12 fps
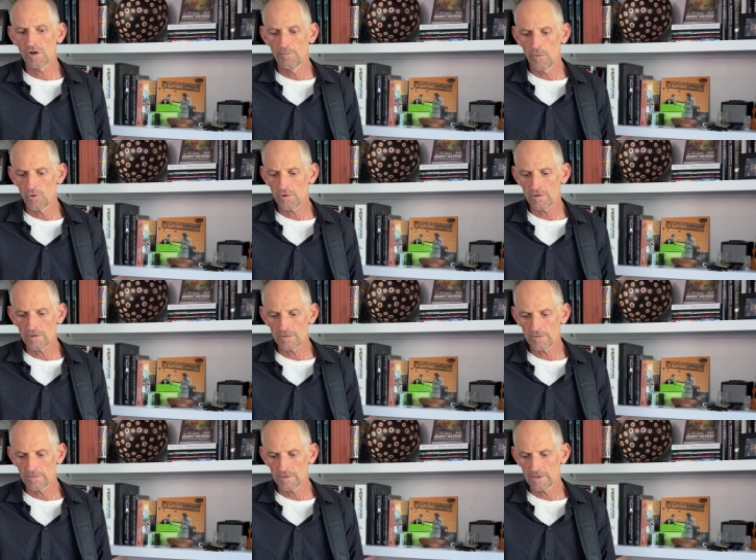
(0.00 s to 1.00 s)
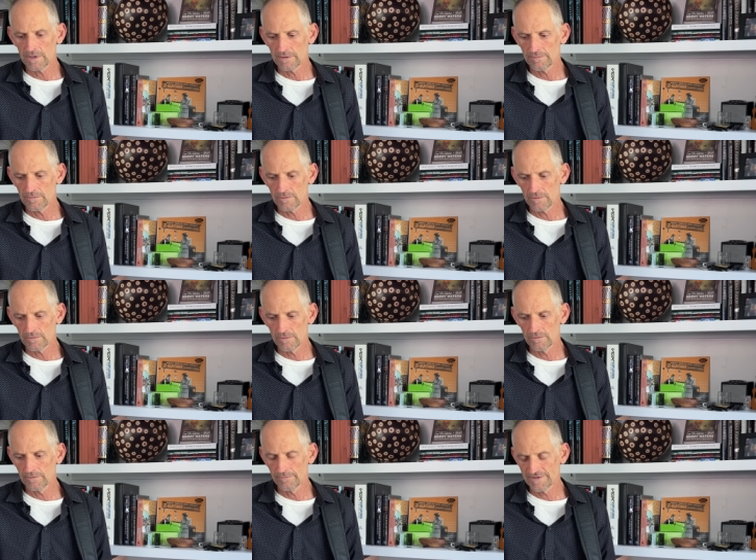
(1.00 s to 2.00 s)
more uh, or,
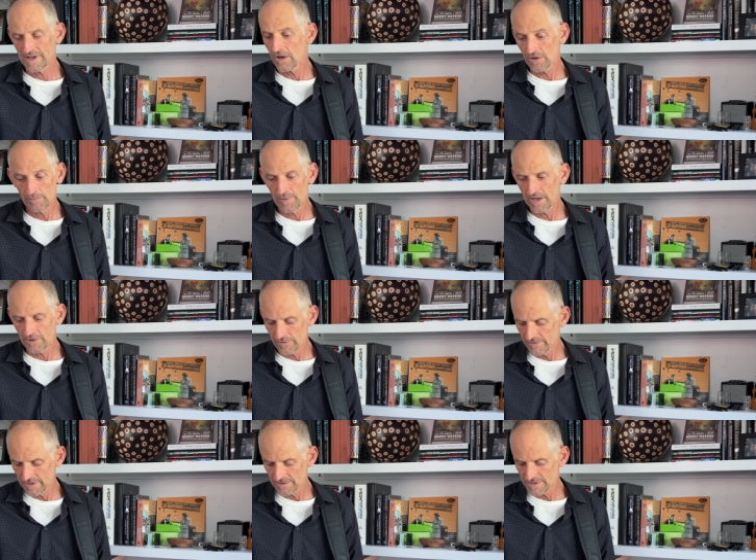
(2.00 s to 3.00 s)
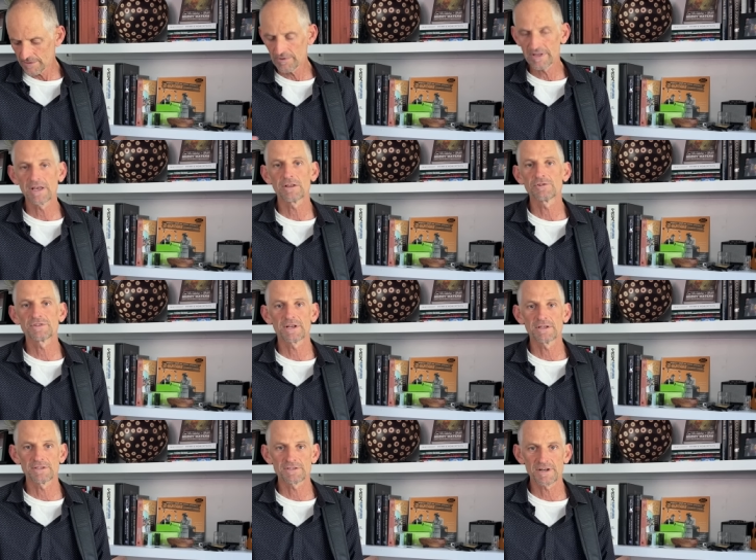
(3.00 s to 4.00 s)
or, sounded better than some of the other
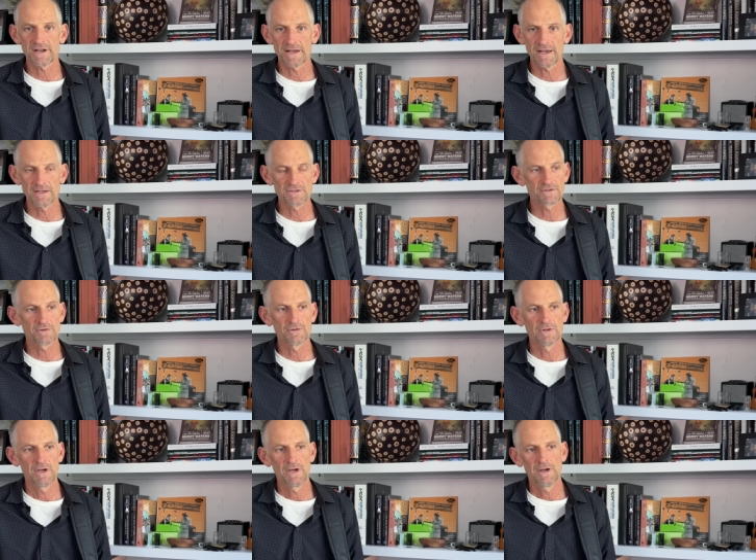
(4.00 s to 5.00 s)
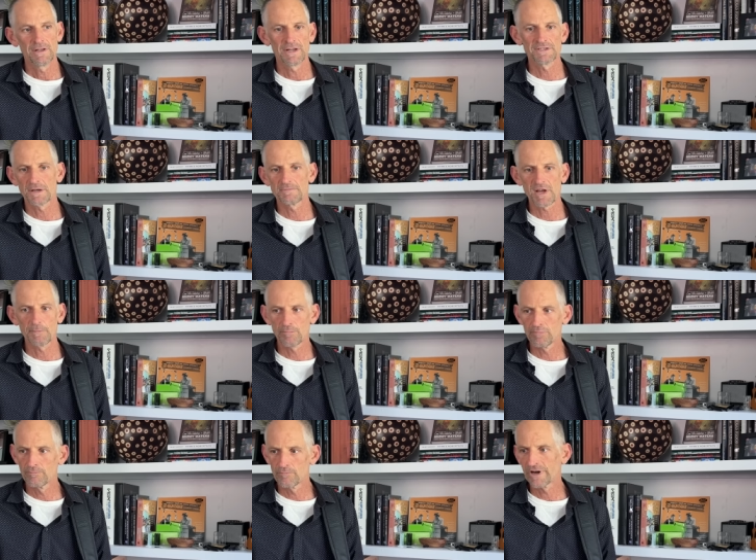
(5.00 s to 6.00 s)
tellies that I had. So a lot of times I
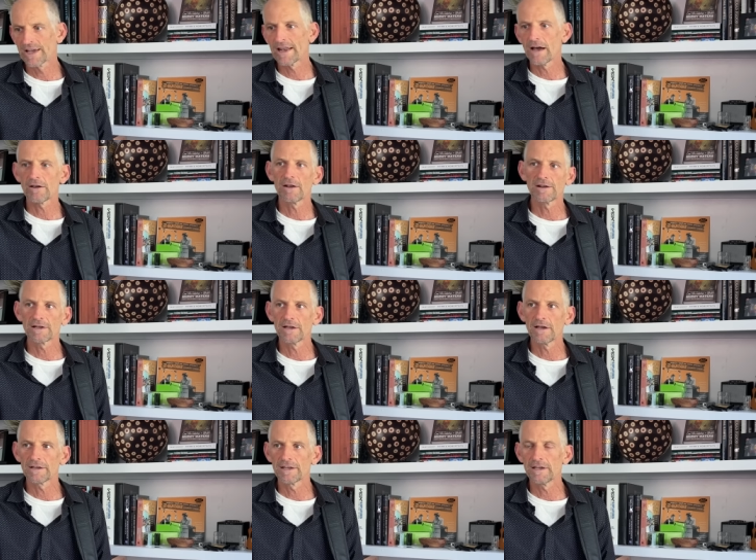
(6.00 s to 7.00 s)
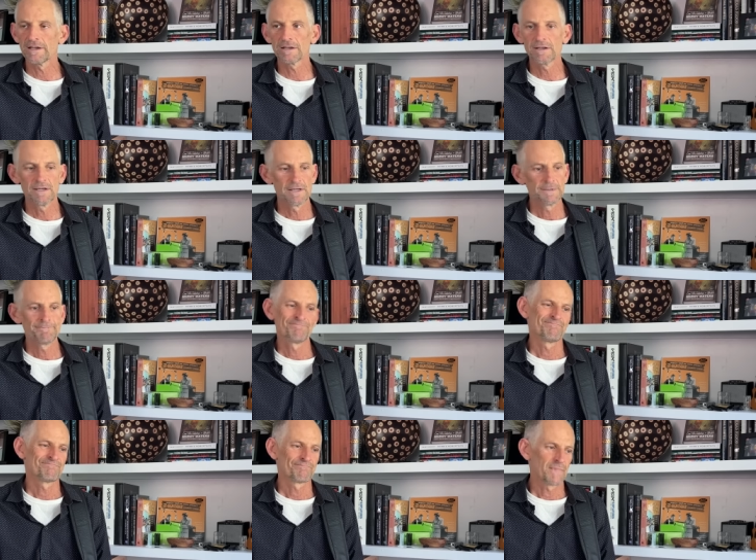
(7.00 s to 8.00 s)
bring it out on a, a gig
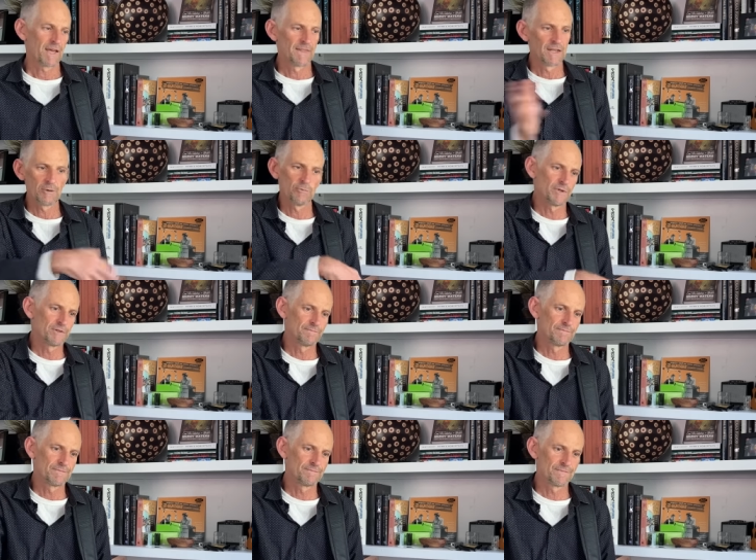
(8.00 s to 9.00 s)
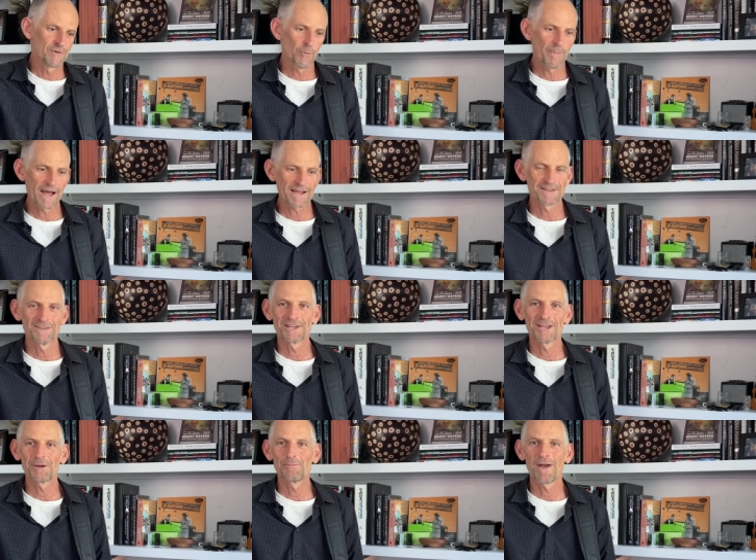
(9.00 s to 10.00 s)
and then it would go back in the
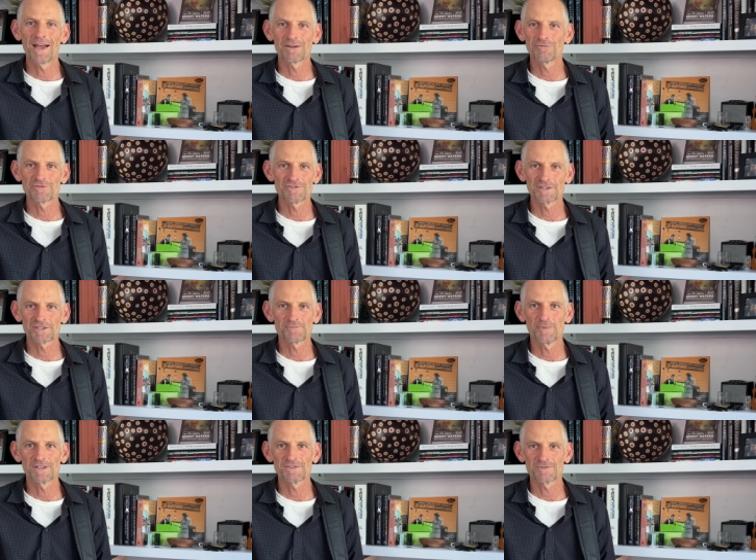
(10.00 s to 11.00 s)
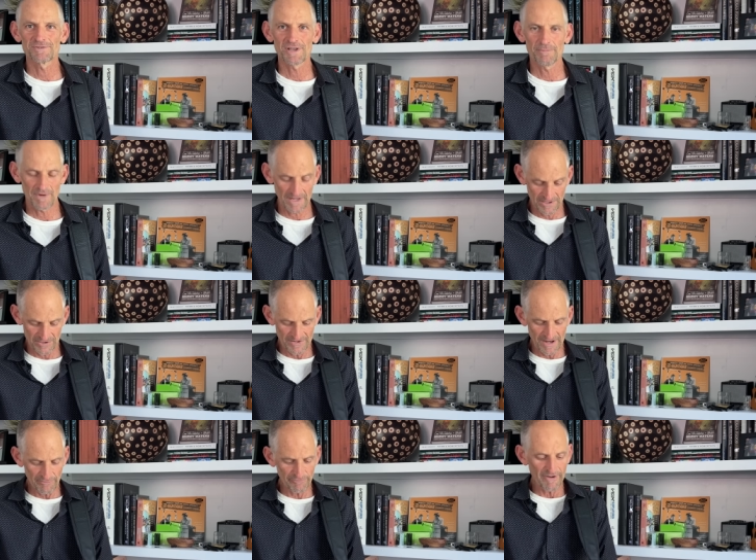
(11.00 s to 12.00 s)
gig bag for six months or something. I just
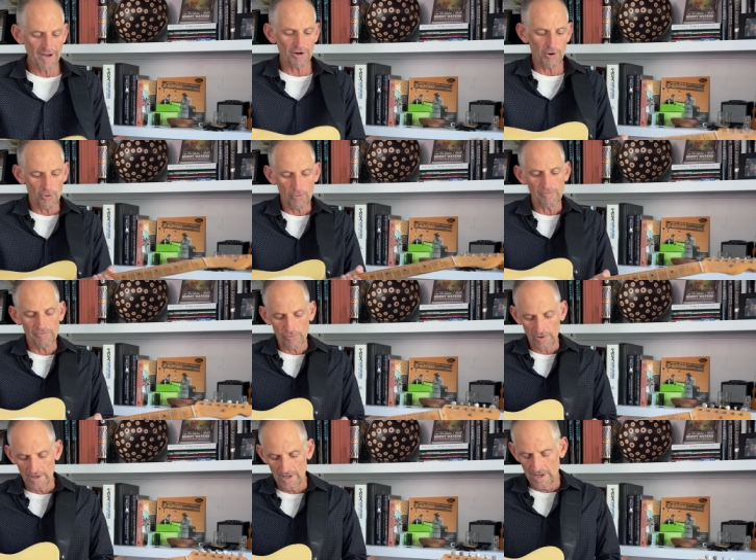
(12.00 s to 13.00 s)
never found a home for it.